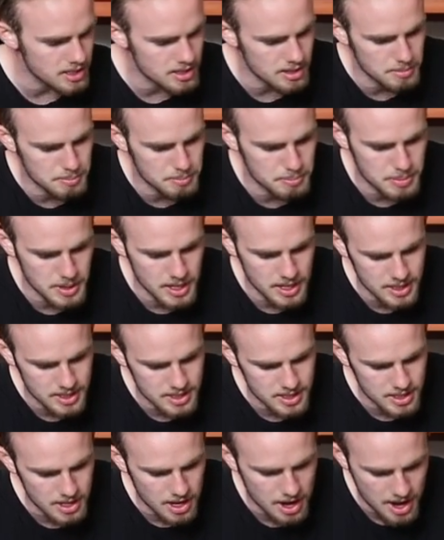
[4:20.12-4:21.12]
is a bigger
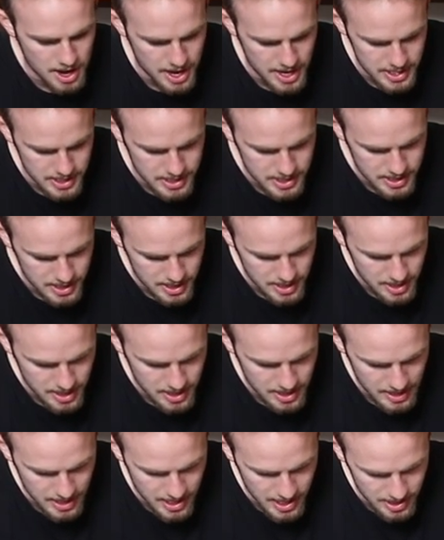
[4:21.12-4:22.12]
size.
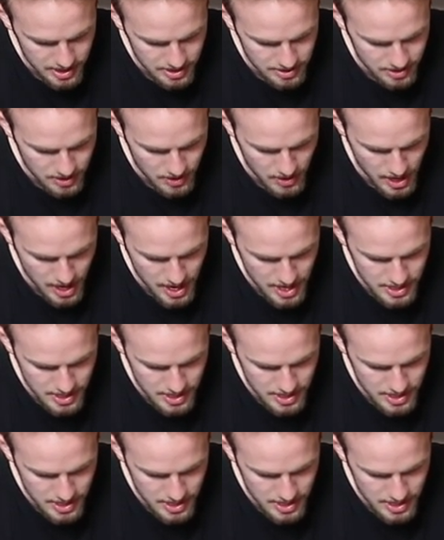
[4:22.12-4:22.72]
Yo,